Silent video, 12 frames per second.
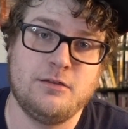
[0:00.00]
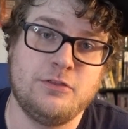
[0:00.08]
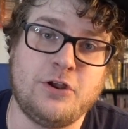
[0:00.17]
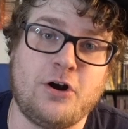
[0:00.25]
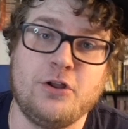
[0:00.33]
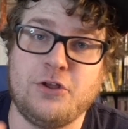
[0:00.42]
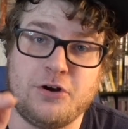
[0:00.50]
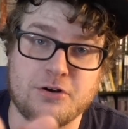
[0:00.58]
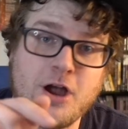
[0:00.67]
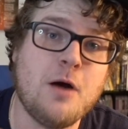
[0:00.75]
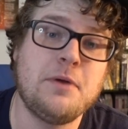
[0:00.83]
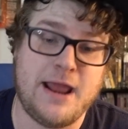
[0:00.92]
They're
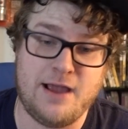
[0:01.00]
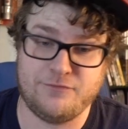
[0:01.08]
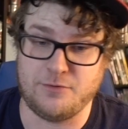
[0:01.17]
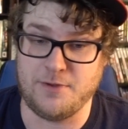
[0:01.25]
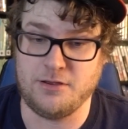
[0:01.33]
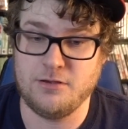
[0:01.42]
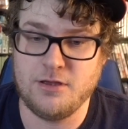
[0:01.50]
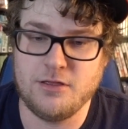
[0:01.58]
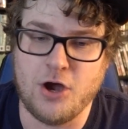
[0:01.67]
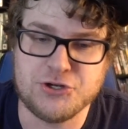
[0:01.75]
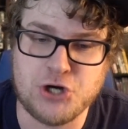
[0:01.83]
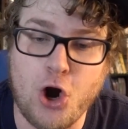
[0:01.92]
coming after me.
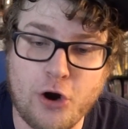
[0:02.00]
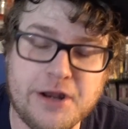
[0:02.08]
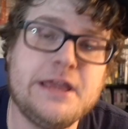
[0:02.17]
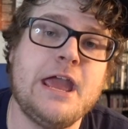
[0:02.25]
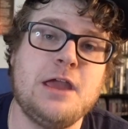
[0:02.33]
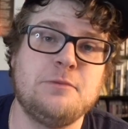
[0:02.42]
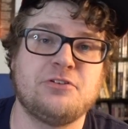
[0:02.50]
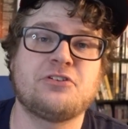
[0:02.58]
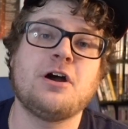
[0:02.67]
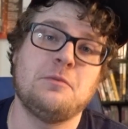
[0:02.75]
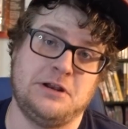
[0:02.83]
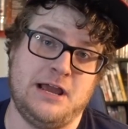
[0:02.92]
Atari Games is
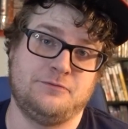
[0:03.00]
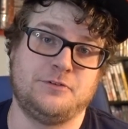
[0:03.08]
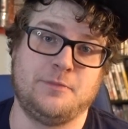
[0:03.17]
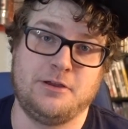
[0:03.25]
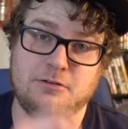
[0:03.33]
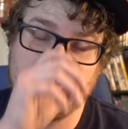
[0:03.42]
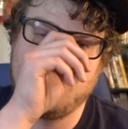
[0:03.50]
coming after me.